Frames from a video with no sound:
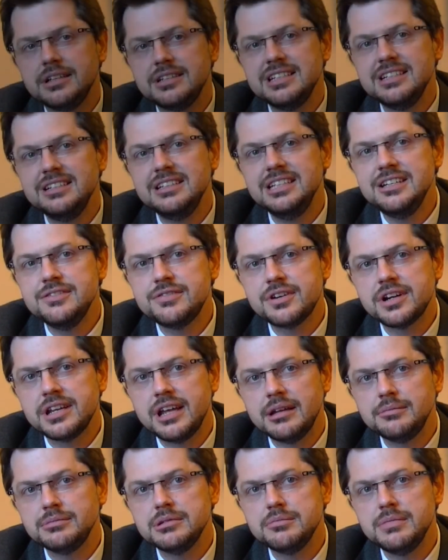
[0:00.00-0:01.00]
Deliver
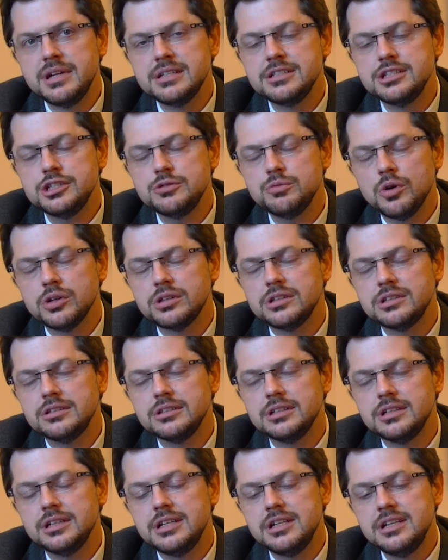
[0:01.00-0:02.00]
them the message what
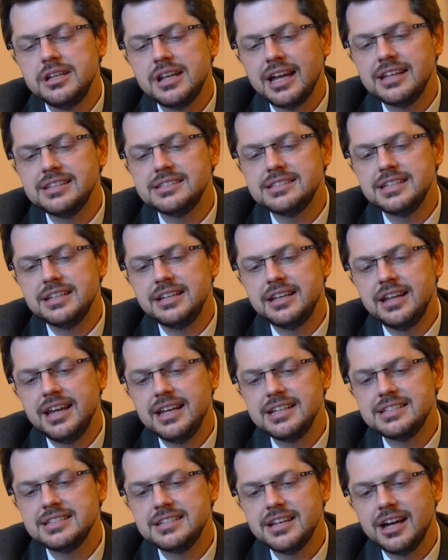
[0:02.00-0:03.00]

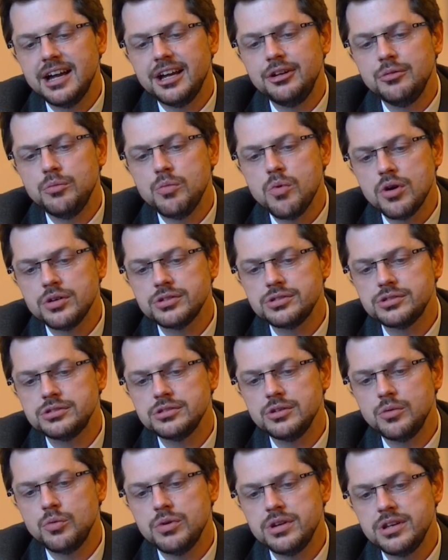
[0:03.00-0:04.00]
1989
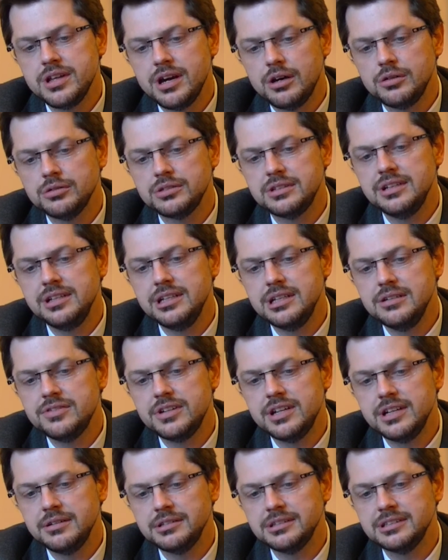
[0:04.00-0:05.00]
was without
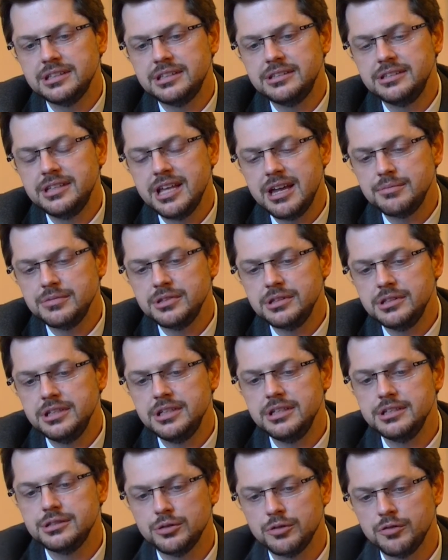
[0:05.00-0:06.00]
delivering them
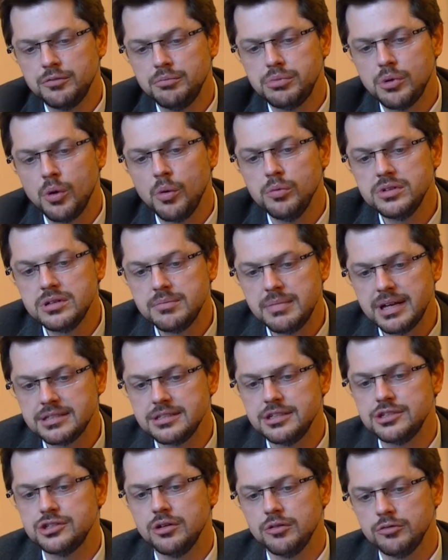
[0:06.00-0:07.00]
the sort of broader
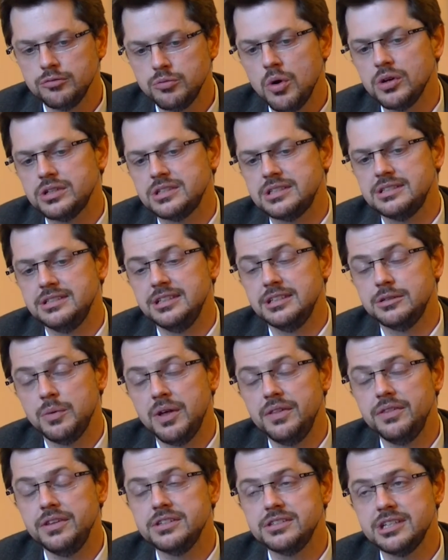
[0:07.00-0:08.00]
message of what the
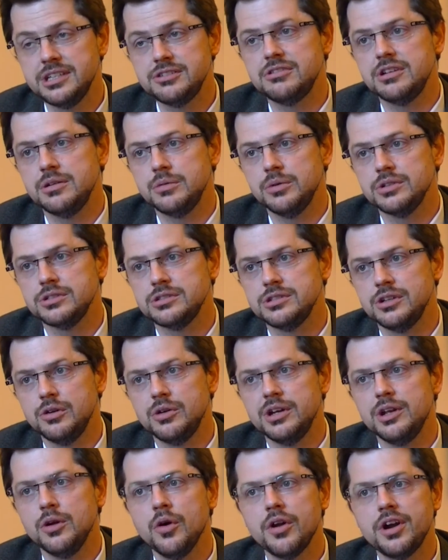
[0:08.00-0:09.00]
20th century was.
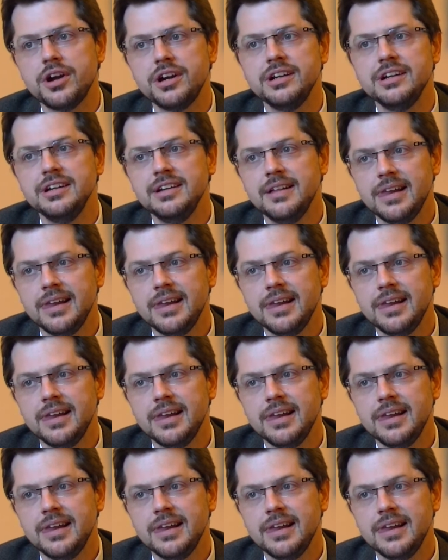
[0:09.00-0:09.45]
So in order